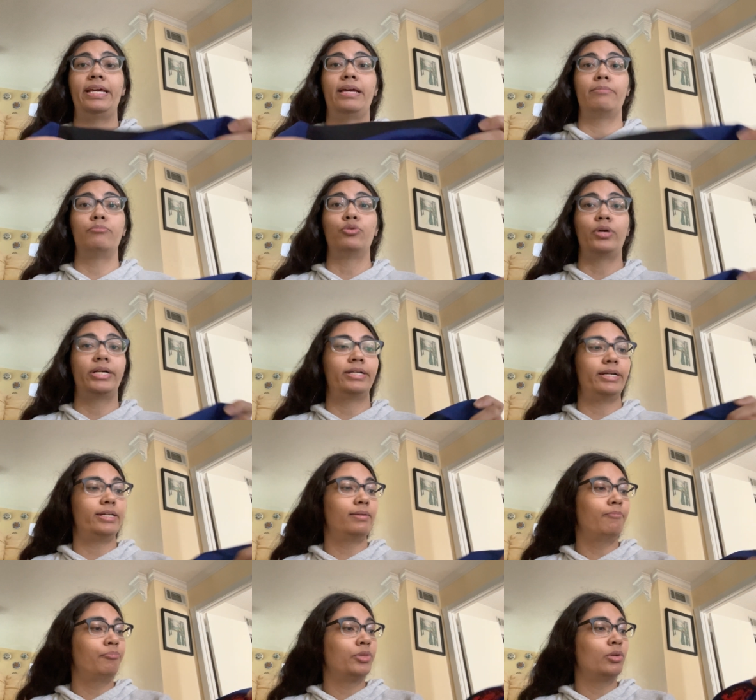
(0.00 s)
embroidered.
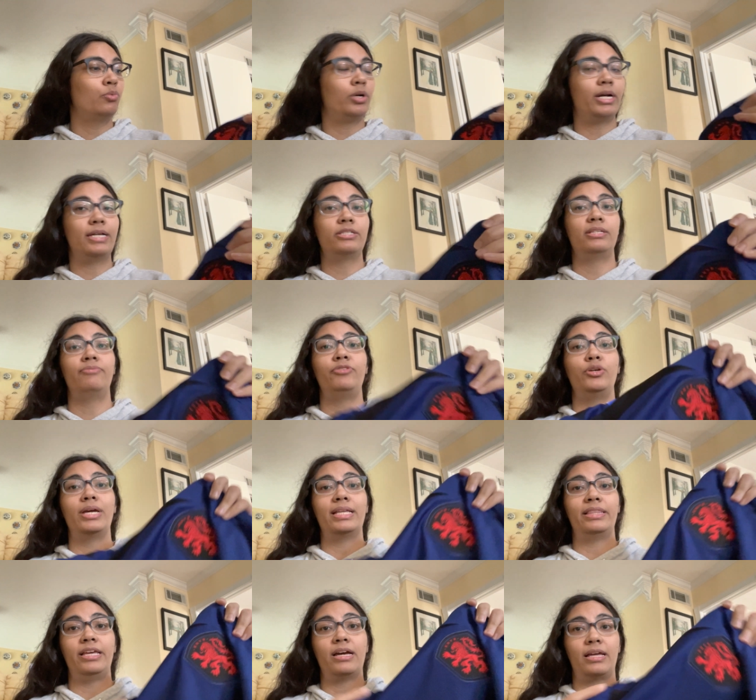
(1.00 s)
Whereas if you
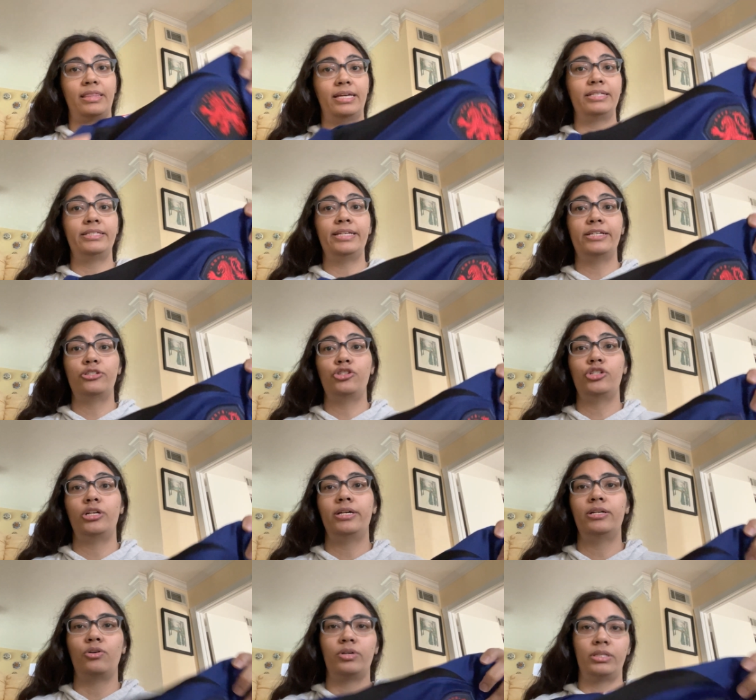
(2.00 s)
get the authentic
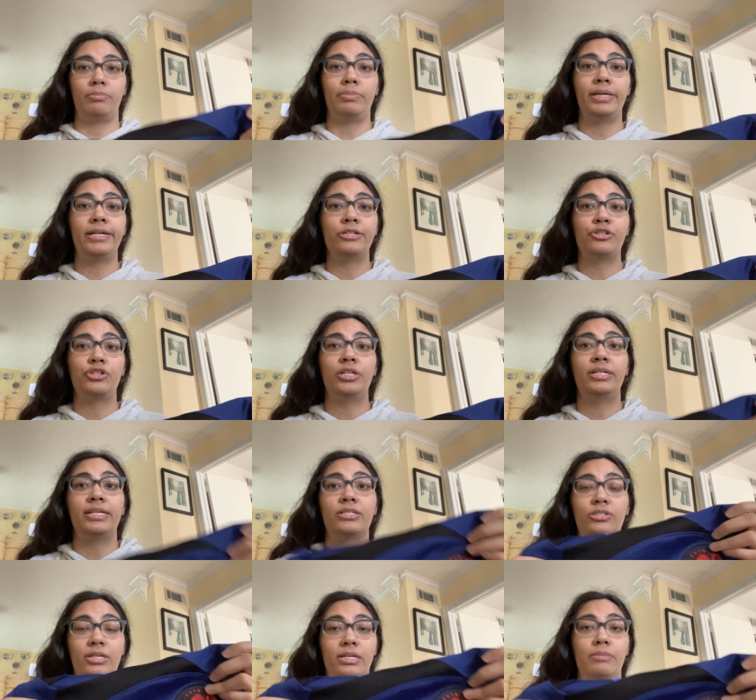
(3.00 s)
shirt or the player shirt,
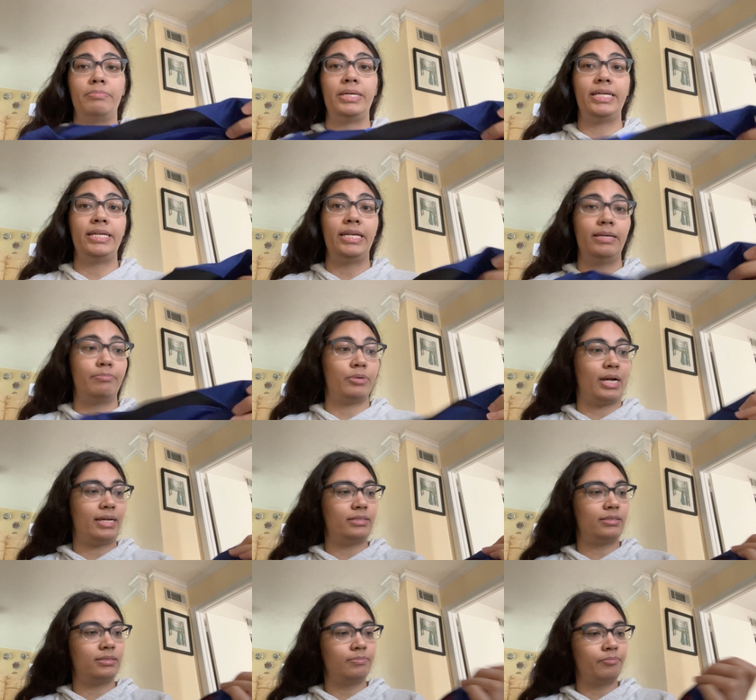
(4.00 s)
it's going to be heat
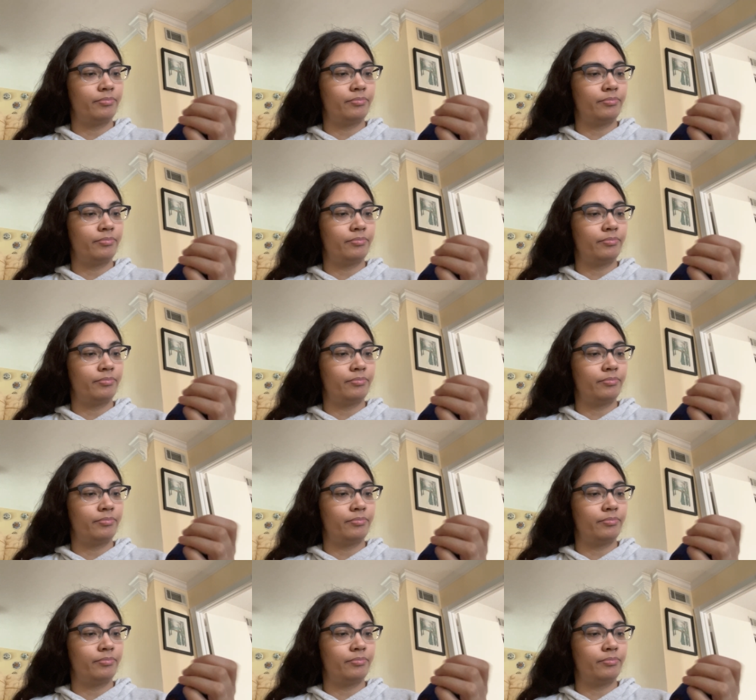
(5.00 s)
press.